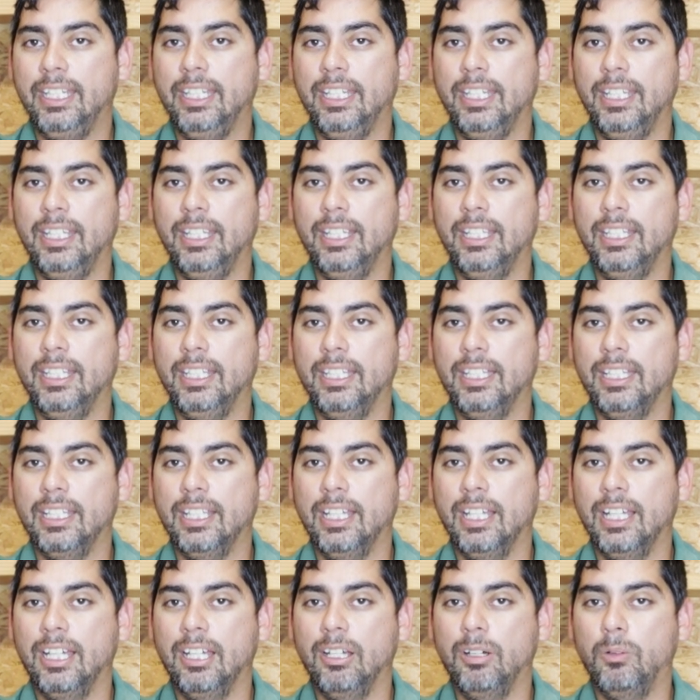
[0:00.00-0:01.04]
in
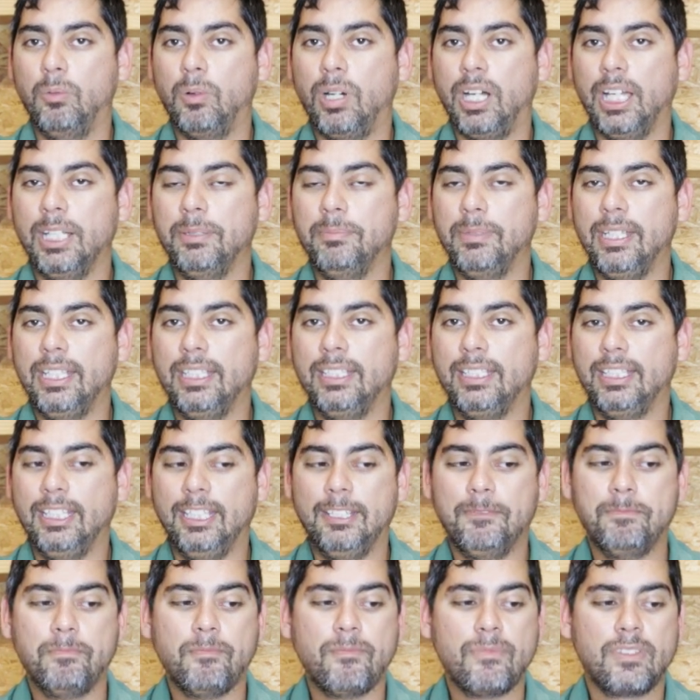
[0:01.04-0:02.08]

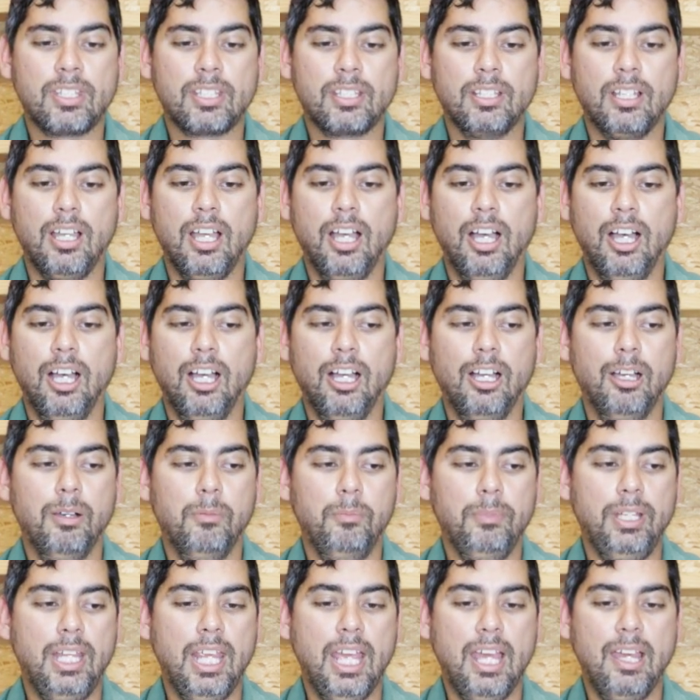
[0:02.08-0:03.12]

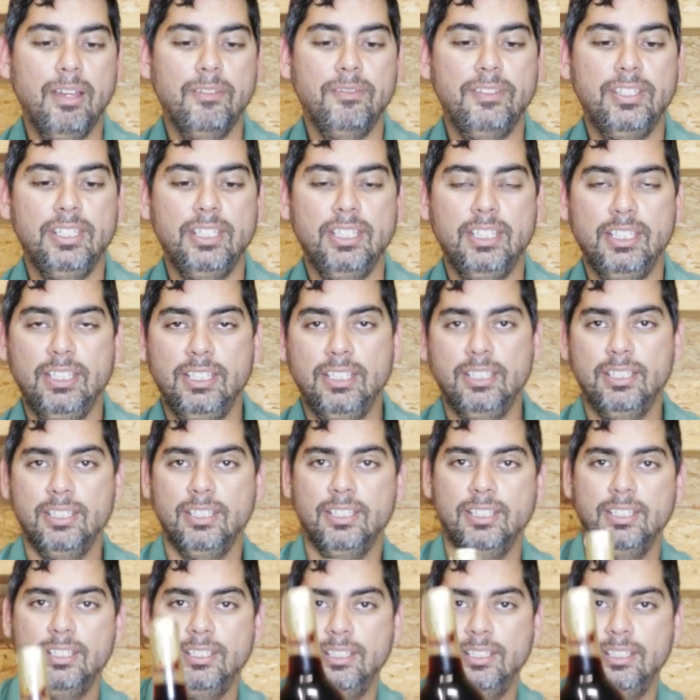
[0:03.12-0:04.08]
winemaking. We have the